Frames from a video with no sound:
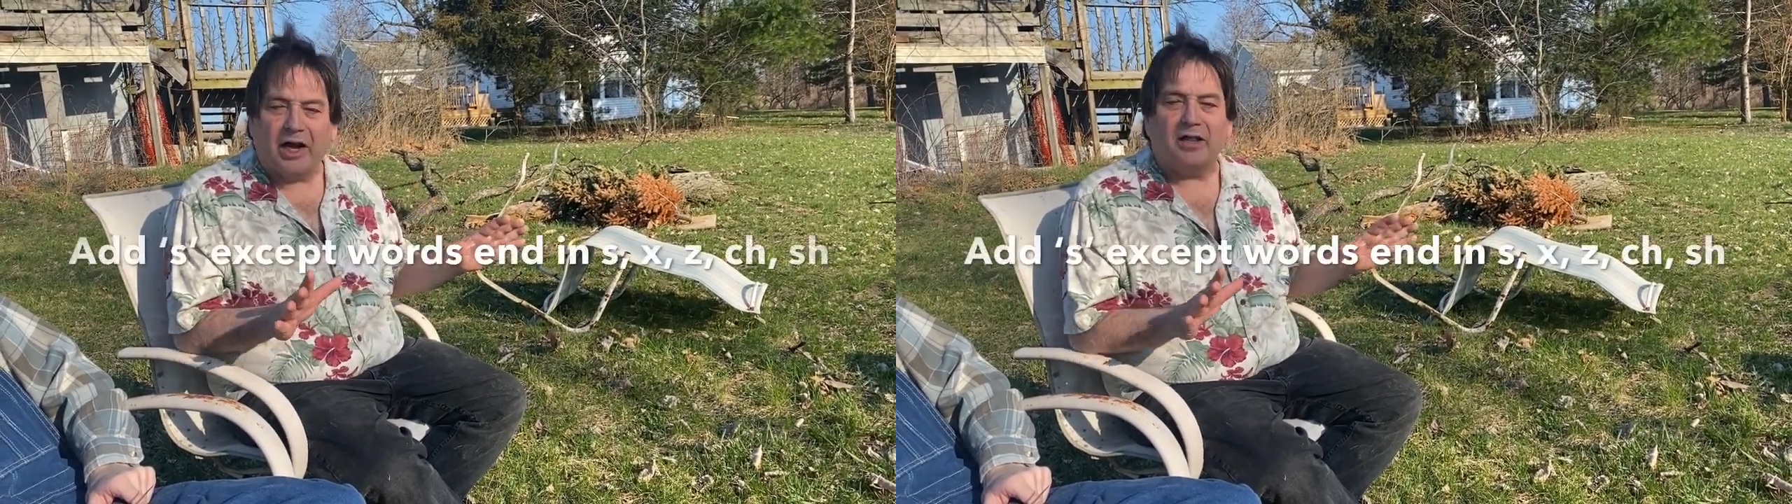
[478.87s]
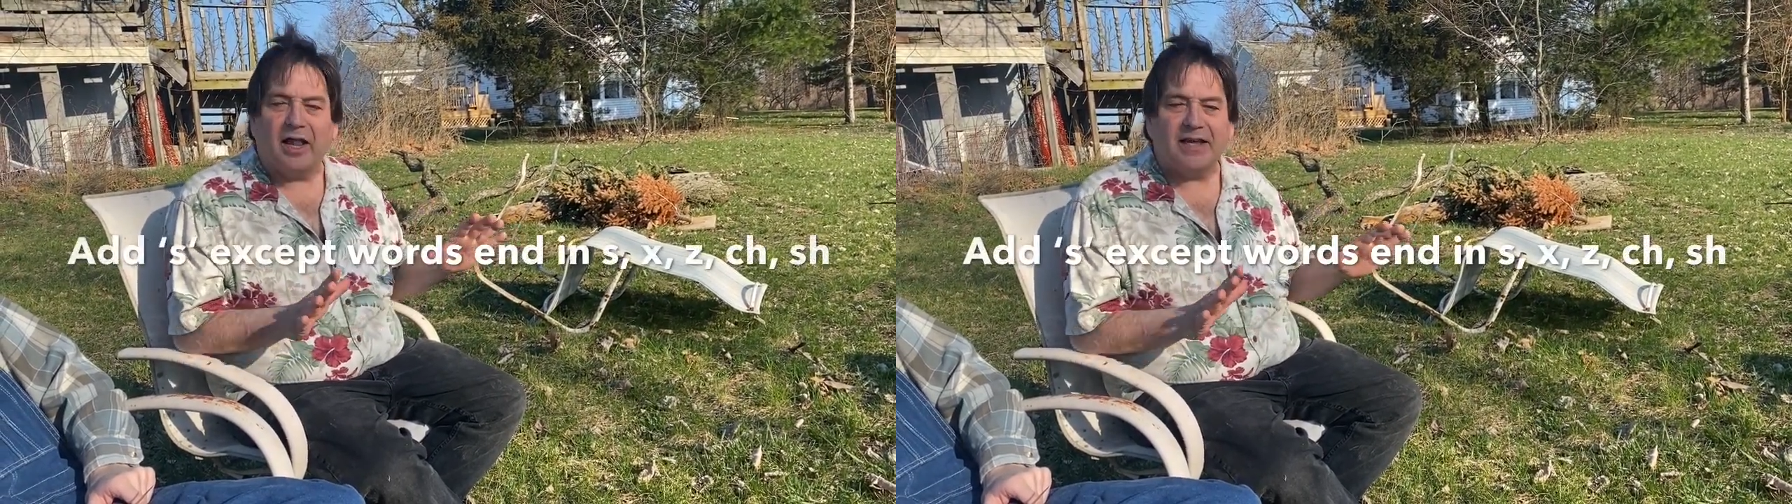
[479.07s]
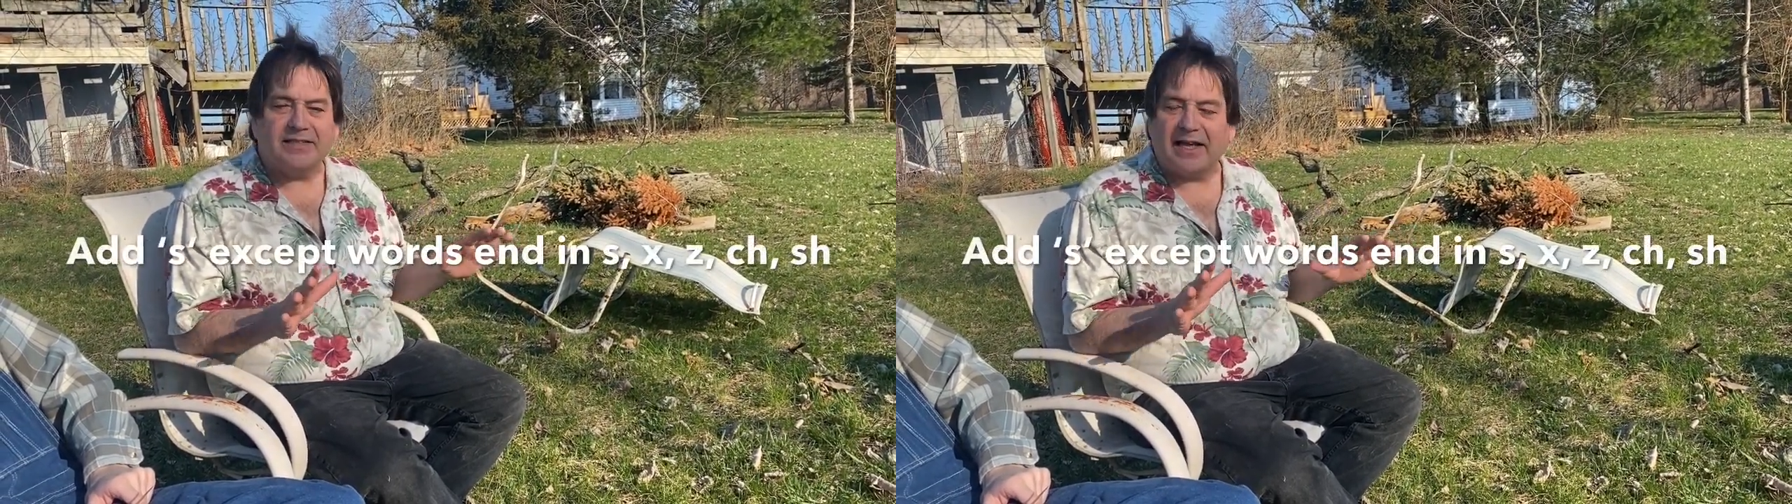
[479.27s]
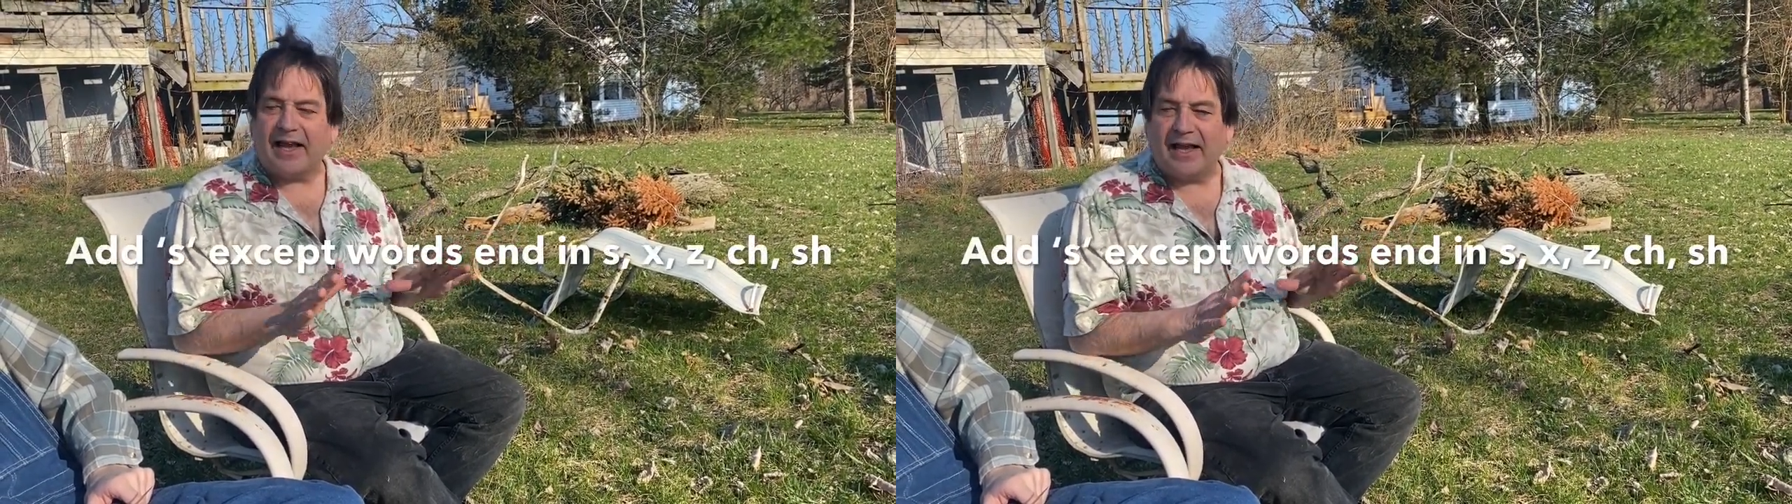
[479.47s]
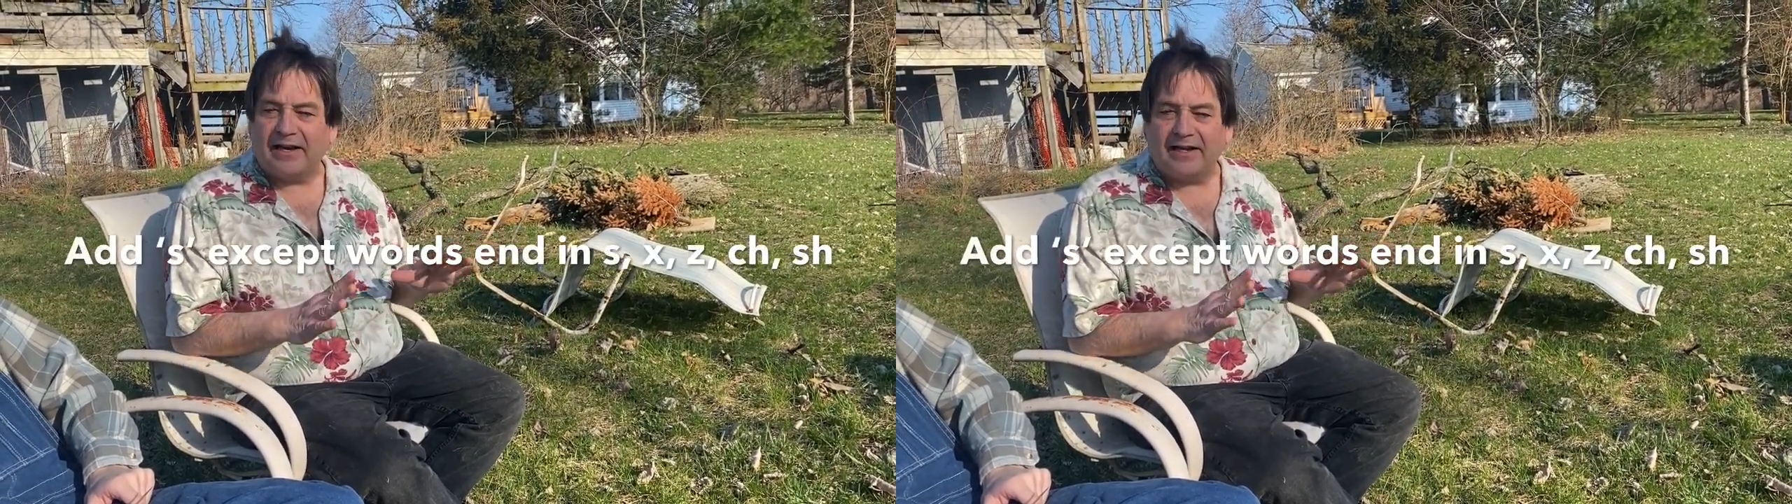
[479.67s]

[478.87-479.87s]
unless they end